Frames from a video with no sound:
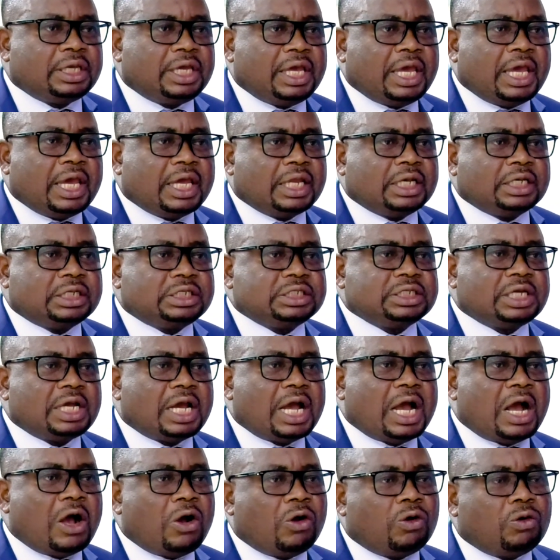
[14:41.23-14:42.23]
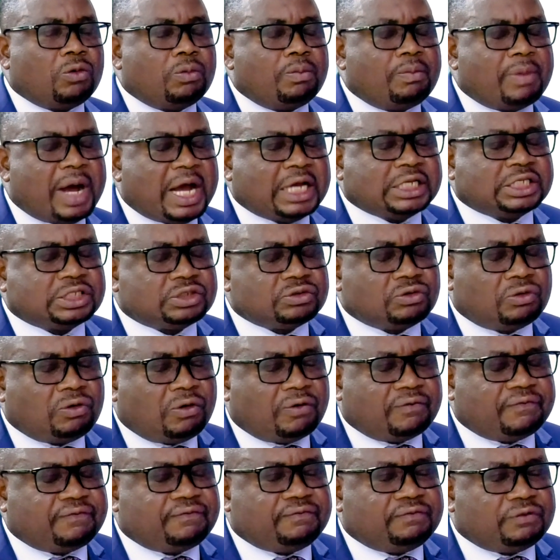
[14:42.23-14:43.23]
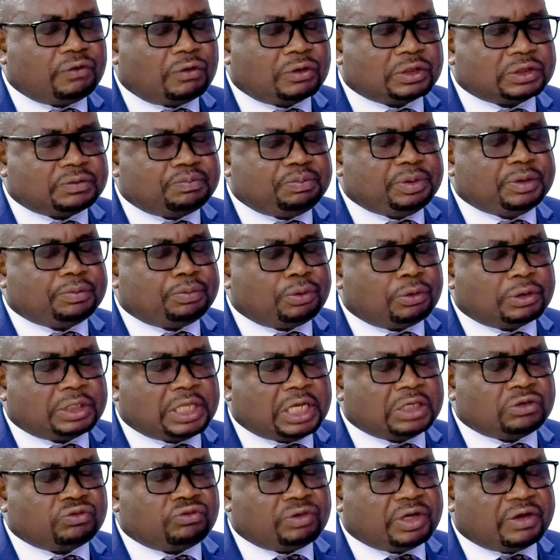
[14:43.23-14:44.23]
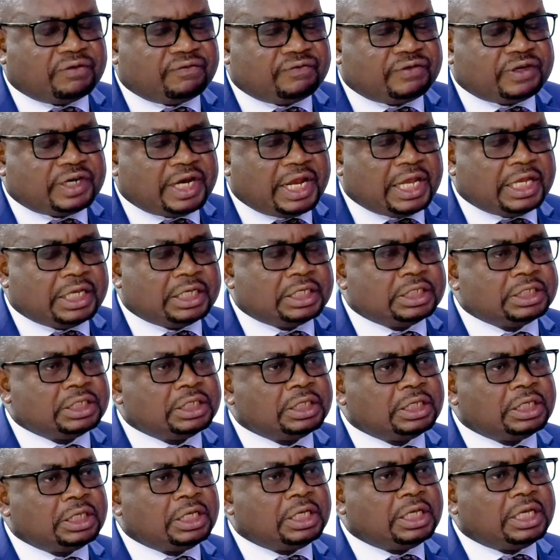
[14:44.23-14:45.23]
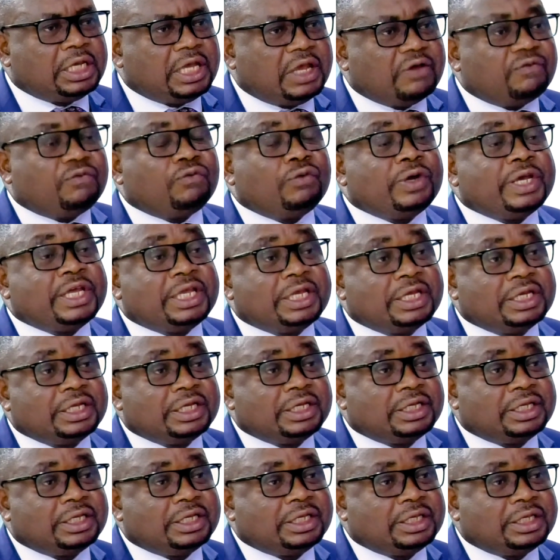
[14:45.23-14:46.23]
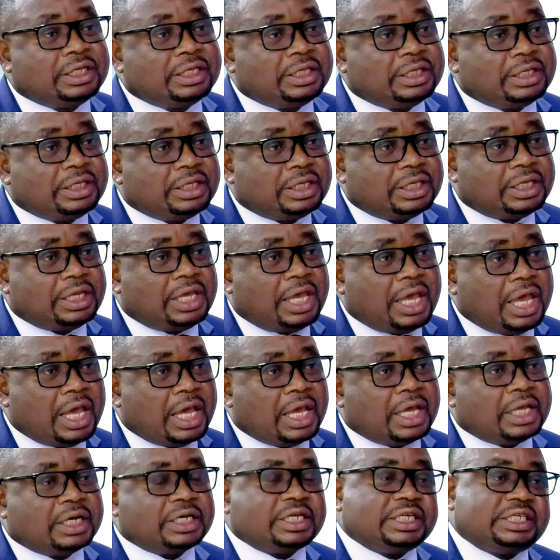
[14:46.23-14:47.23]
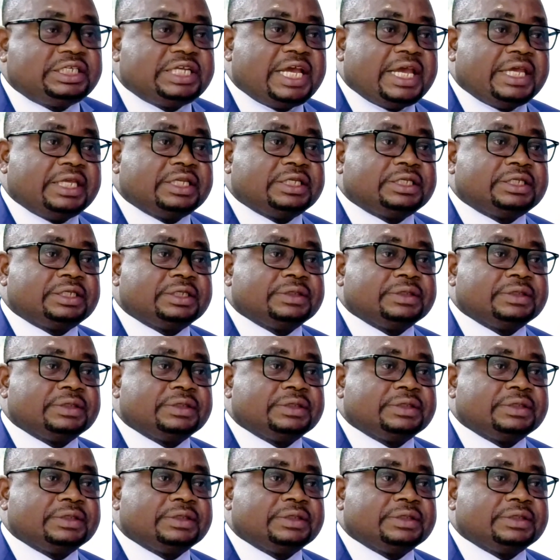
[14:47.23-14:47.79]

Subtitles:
And how much of those people that we have trained have we retained?